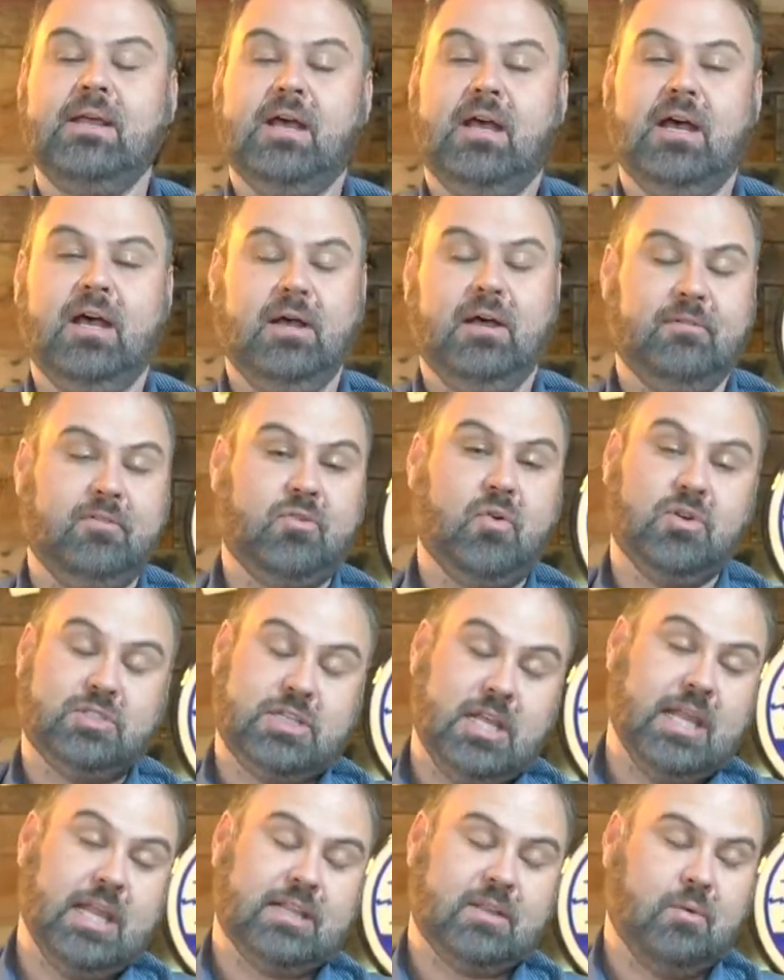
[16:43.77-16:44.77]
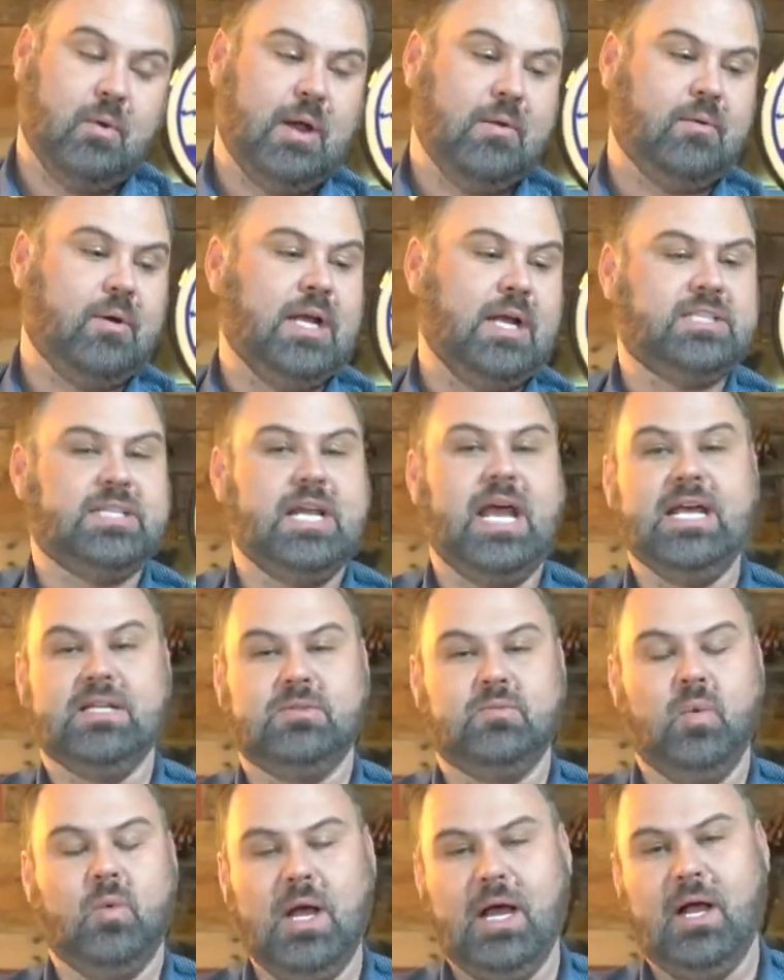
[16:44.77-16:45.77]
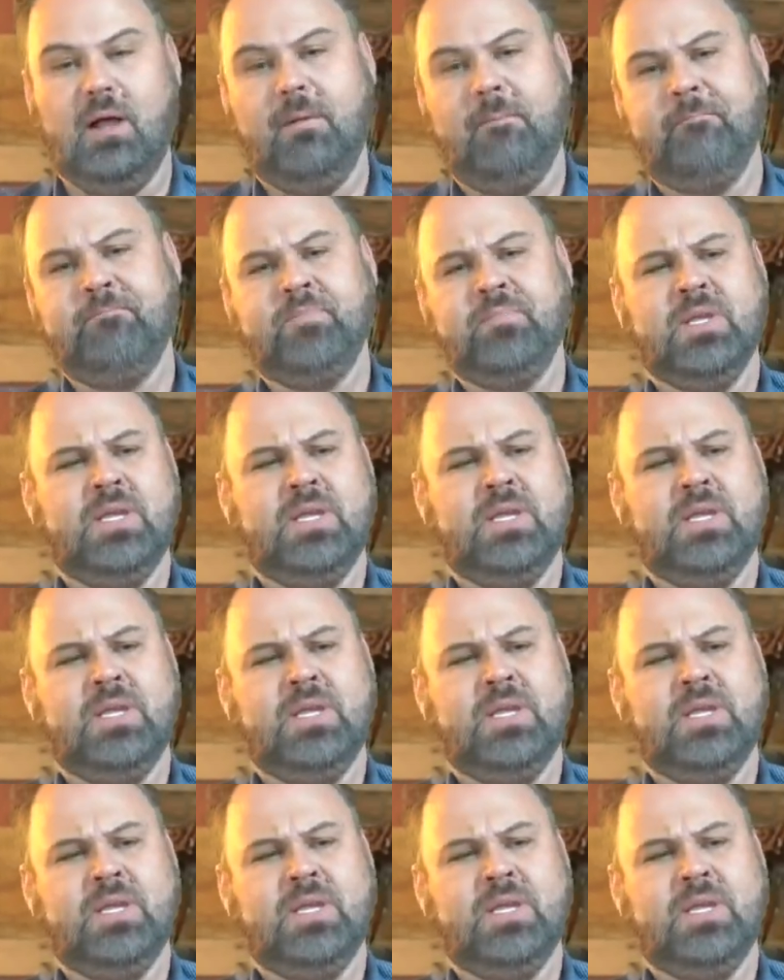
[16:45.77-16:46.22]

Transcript: Of course, I like the white rice as well.